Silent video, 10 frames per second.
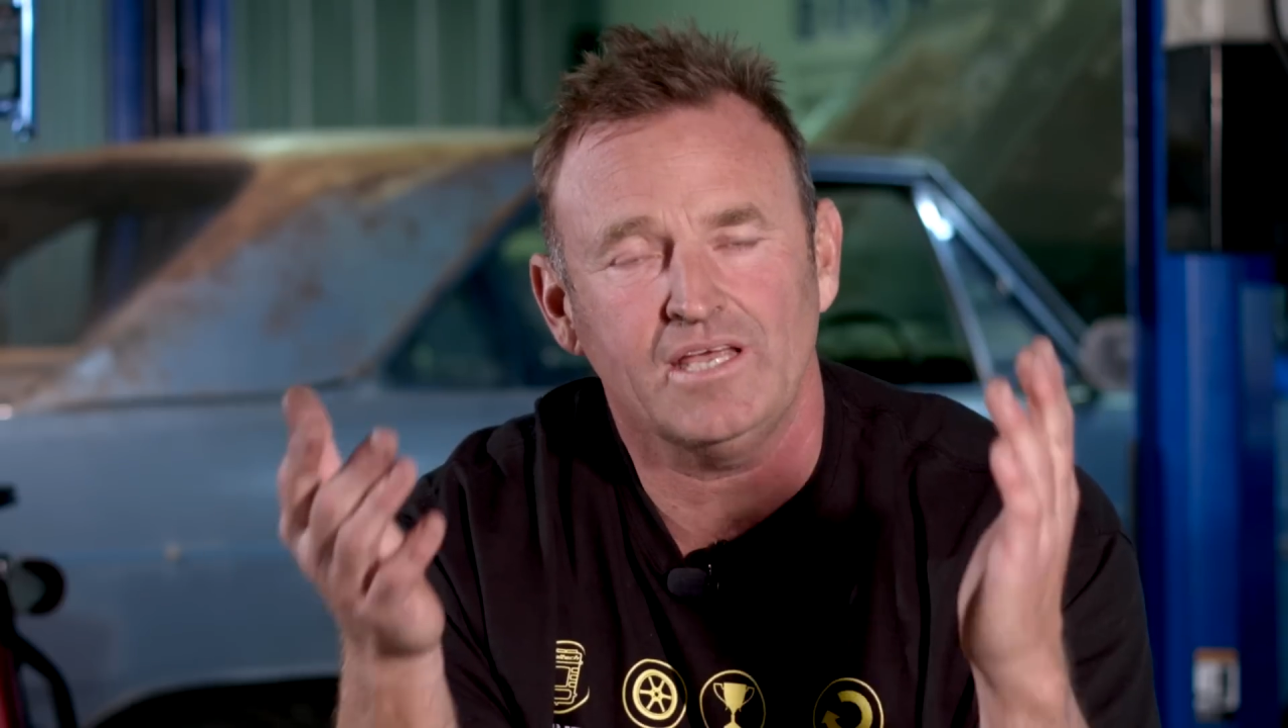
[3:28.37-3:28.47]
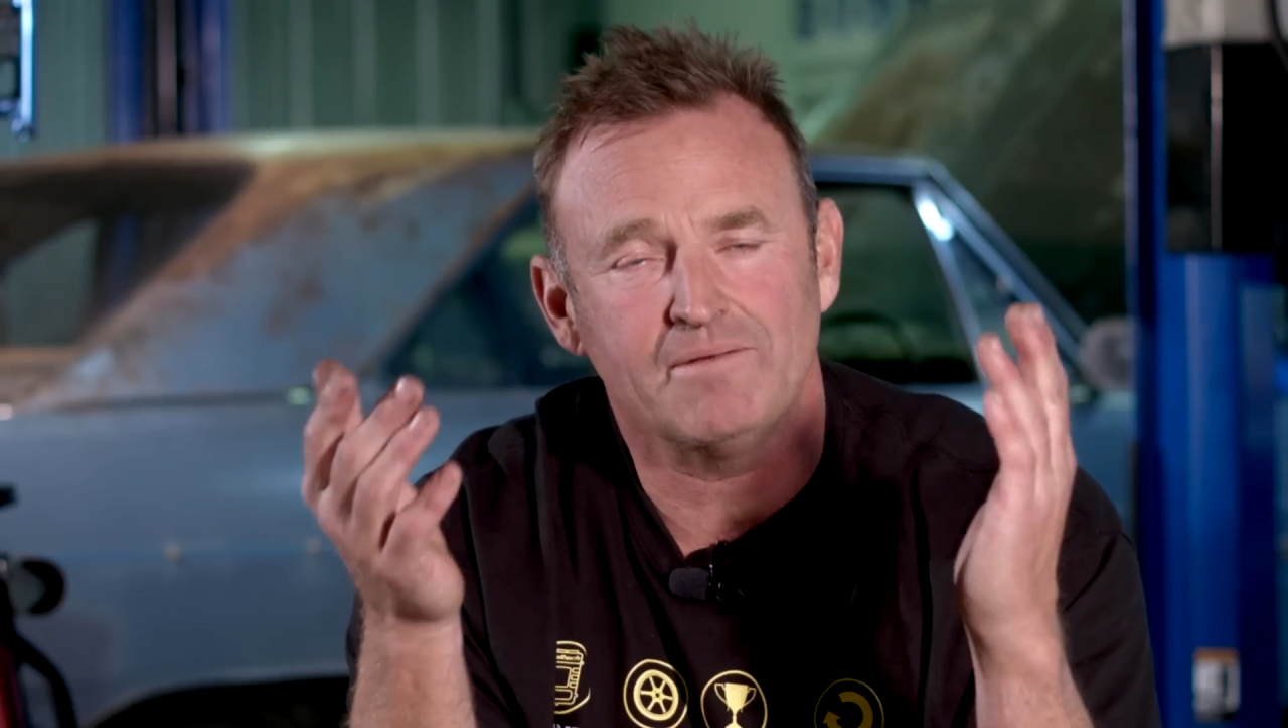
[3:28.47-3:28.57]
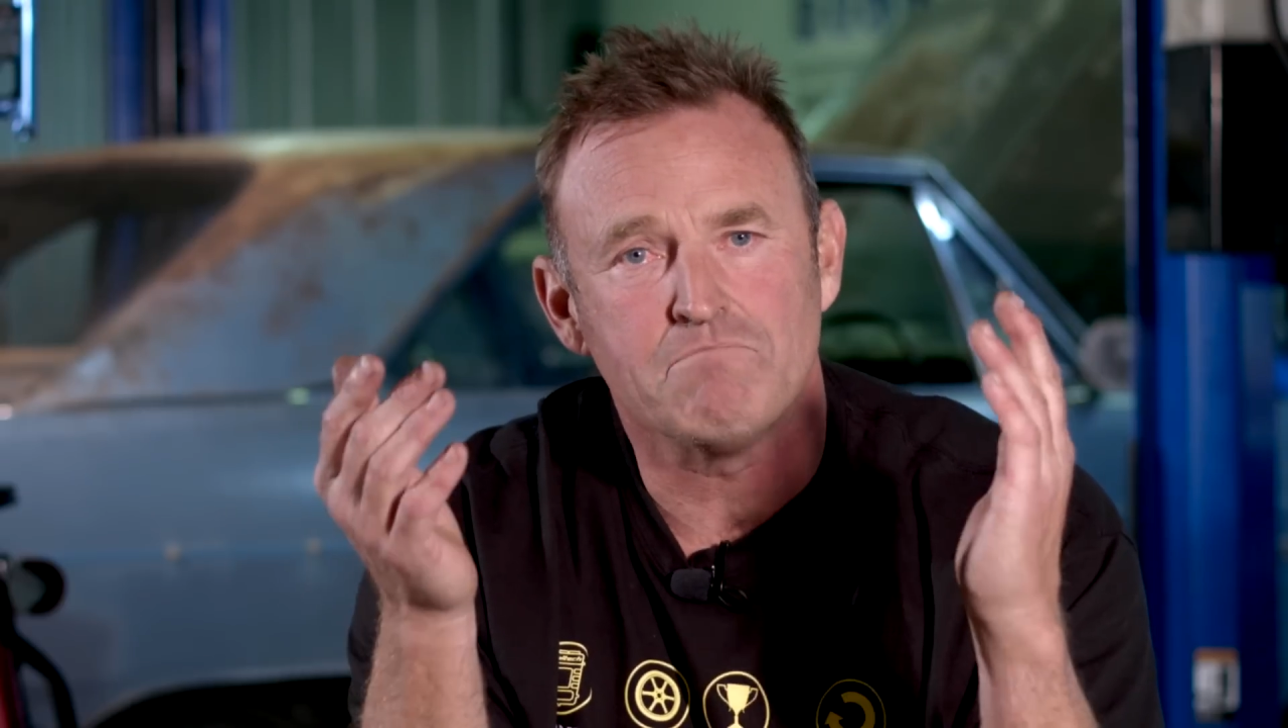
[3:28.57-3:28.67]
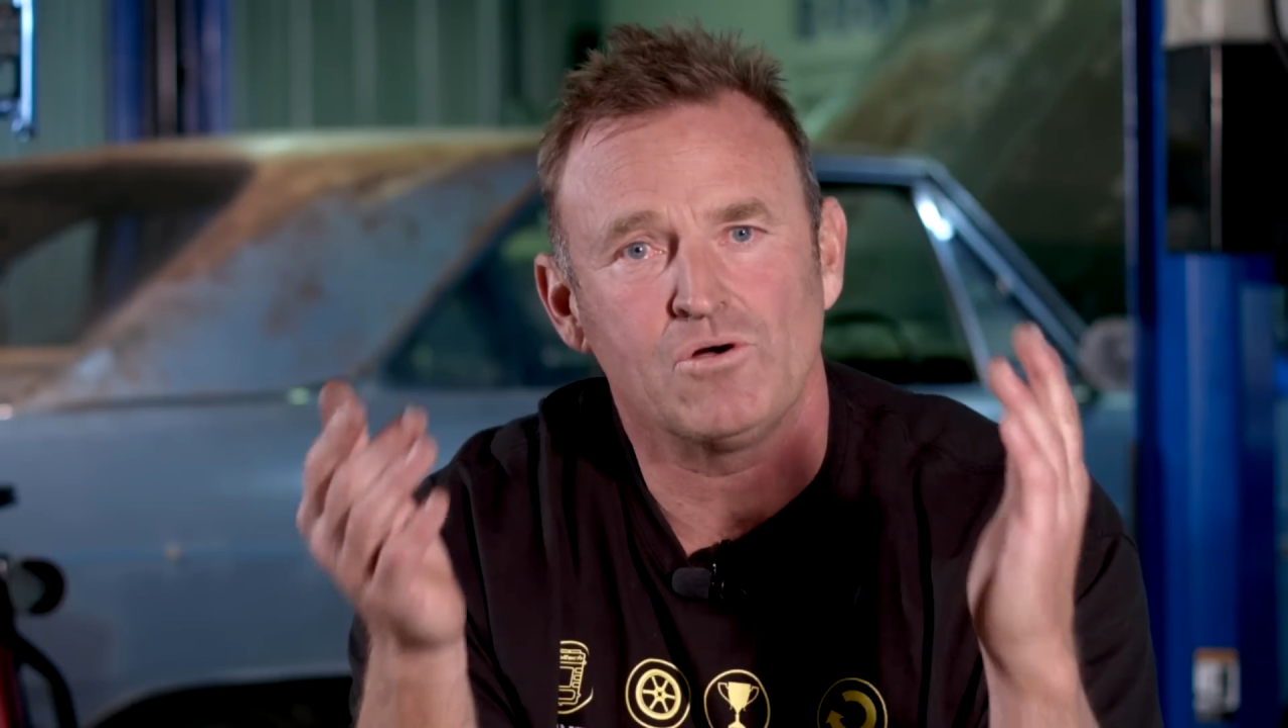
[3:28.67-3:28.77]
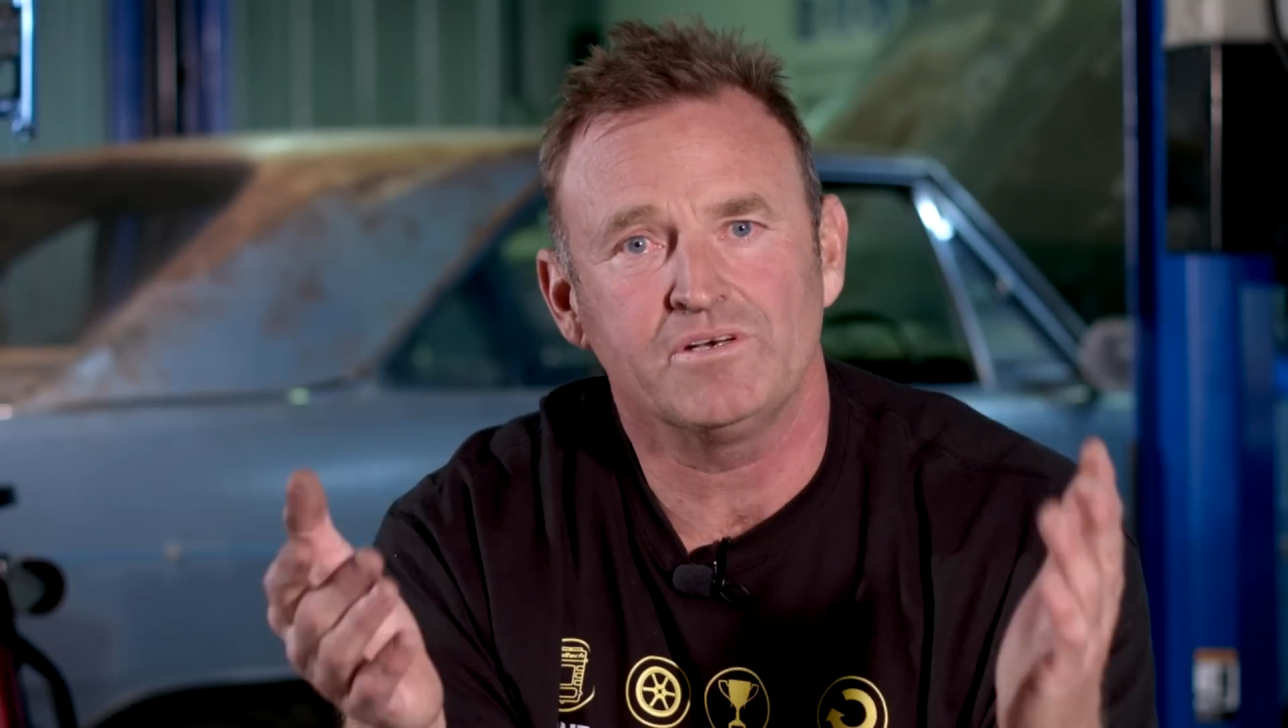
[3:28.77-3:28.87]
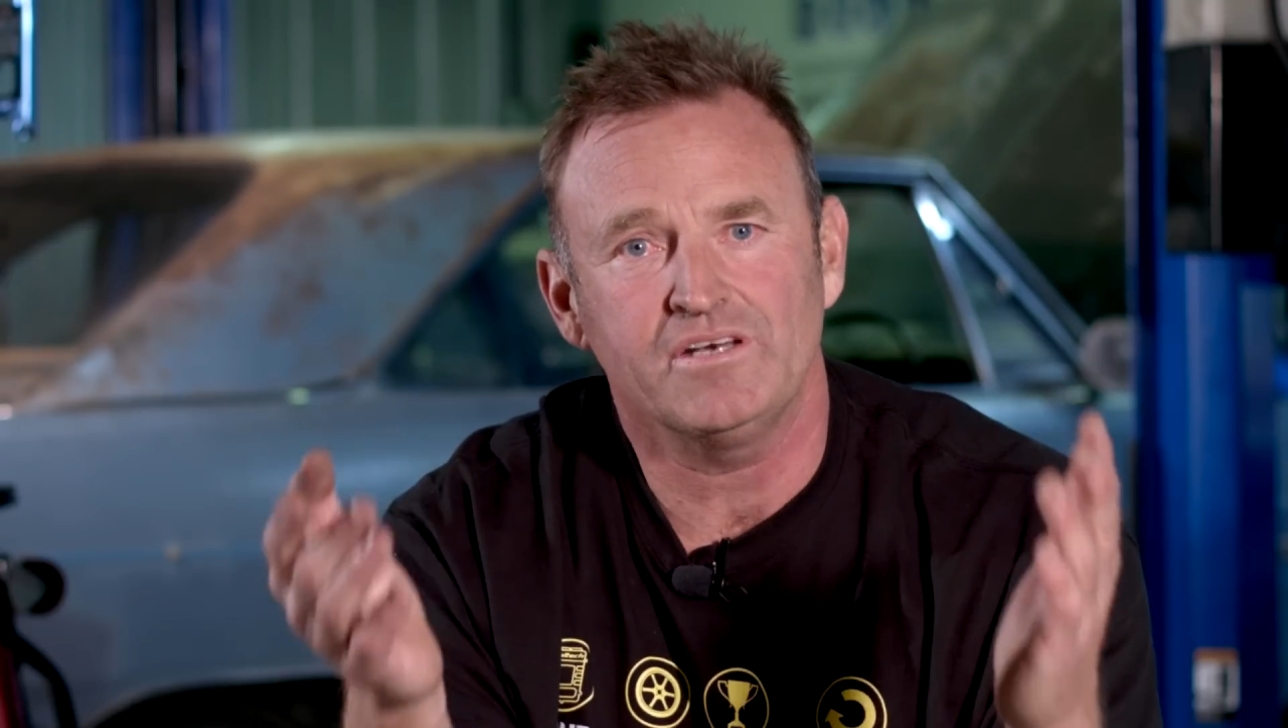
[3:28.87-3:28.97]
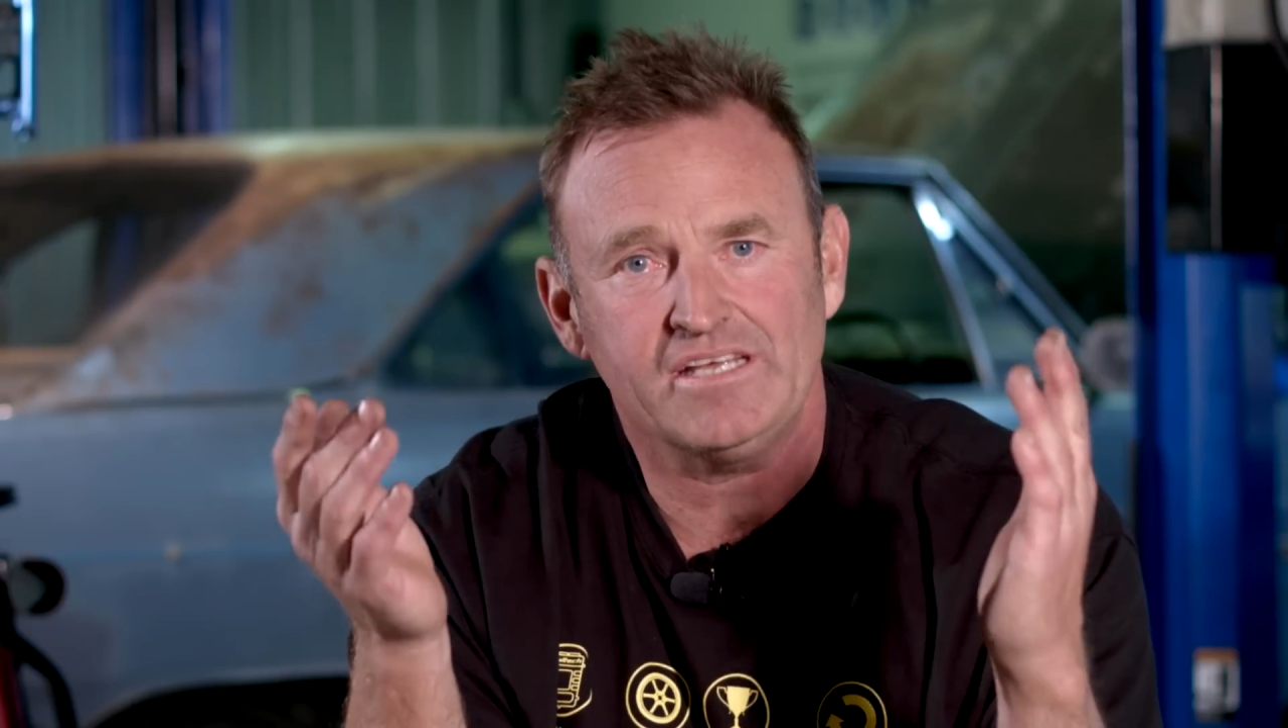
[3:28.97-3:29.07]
in modern